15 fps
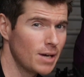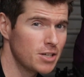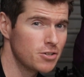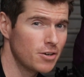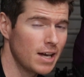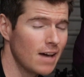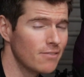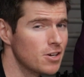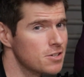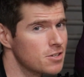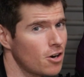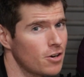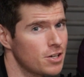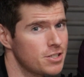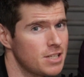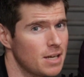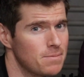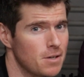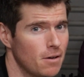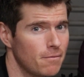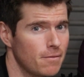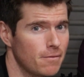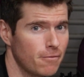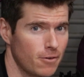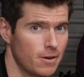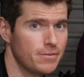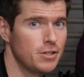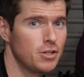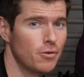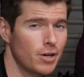make sure you have those orange tips on for
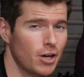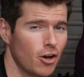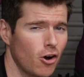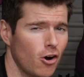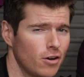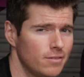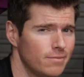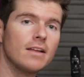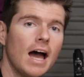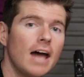if you're doing a con.